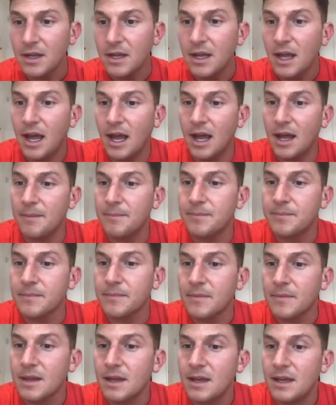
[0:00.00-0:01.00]
And
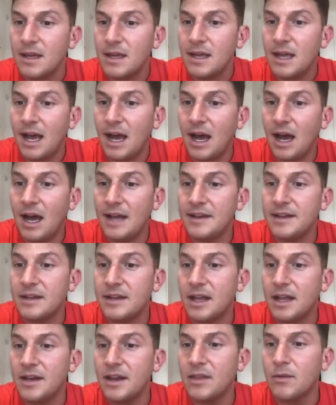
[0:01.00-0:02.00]

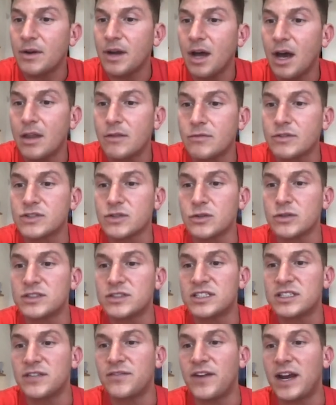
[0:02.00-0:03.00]
another one, are the
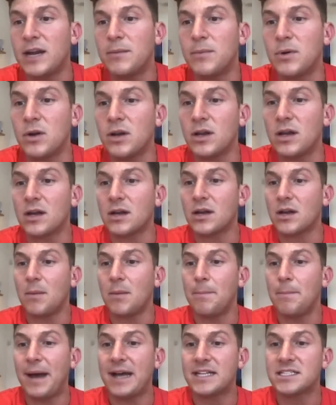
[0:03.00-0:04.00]
resources available
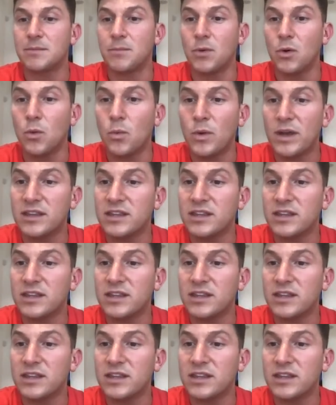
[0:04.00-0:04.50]
compatible with